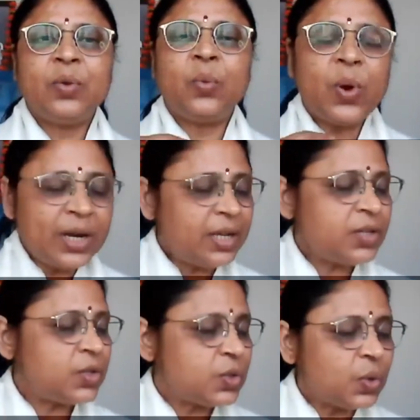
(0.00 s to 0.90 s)
What is
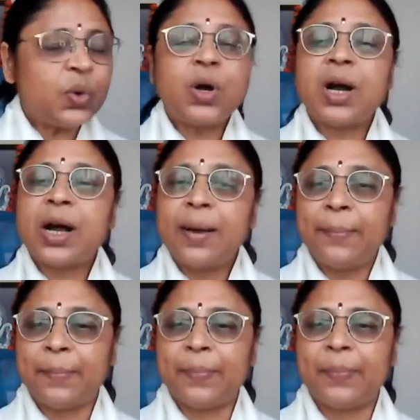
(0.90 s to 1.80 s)

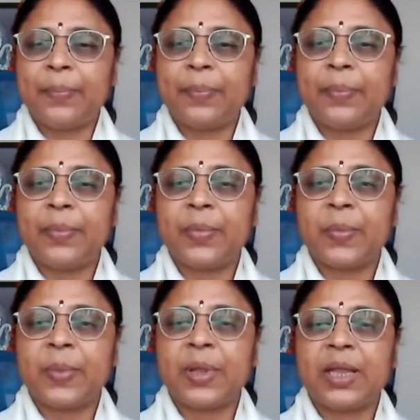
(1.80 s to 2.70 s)
Soham?
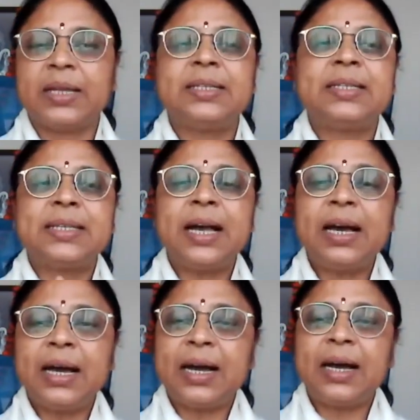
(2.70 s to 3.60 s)
Saha
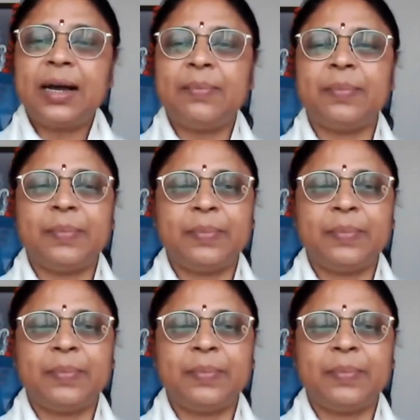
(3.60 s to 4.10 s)
Aham.